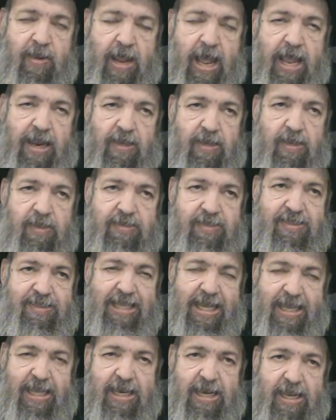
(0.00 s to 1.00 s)
and
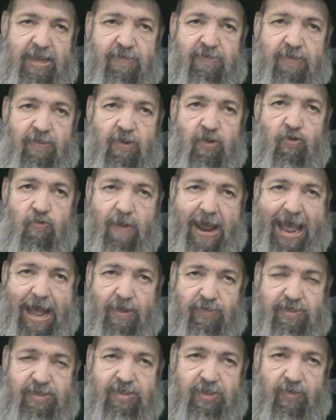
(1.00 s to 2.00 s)
stick it into the
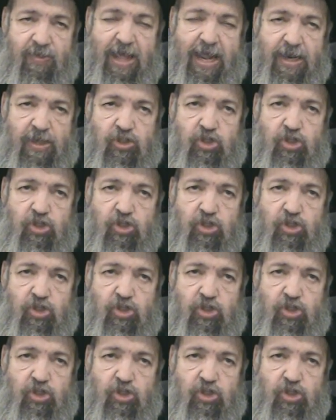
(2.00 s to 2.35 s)
ground so that